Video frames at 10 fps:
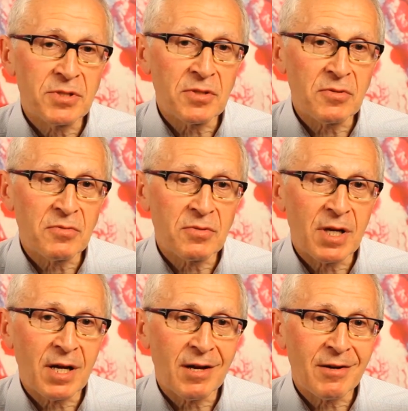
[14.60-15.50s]
to
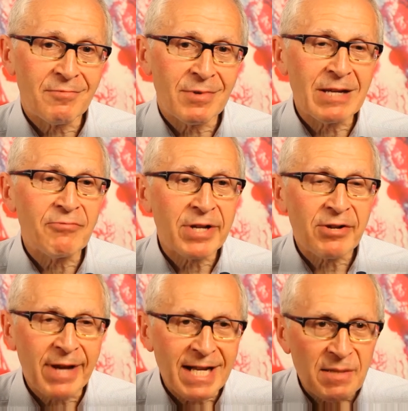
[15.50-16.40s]
really
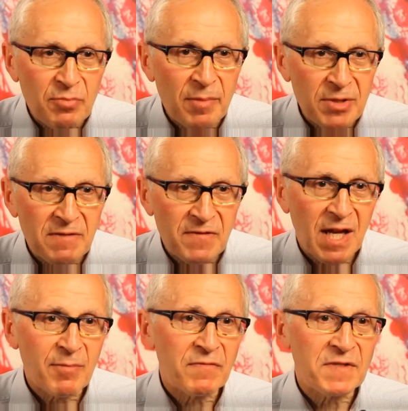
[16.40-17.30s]
recreate a primitive
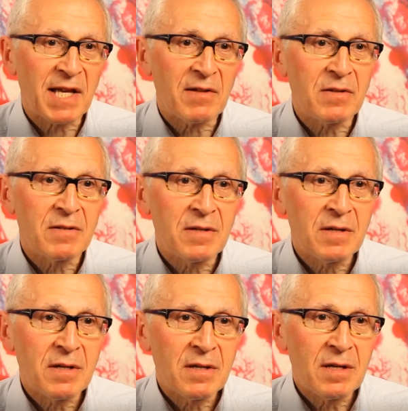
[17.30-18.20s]
type of cell
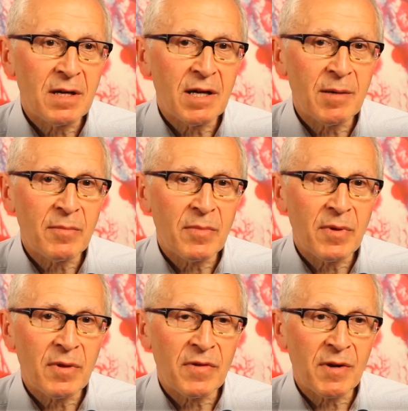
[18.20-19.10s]

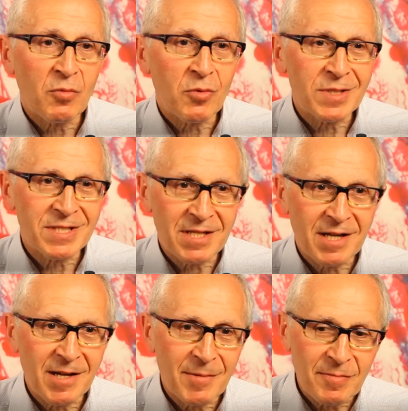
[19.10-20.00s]
that would
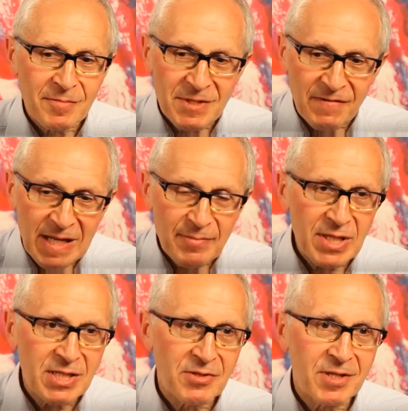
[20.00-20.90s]
develop
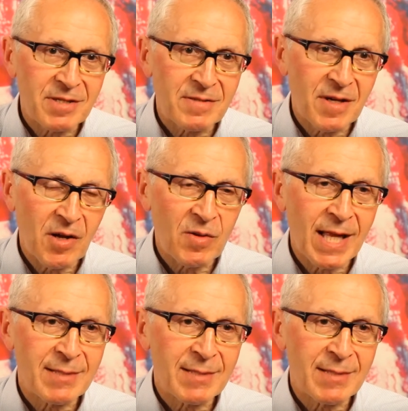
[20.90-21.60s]
into a whole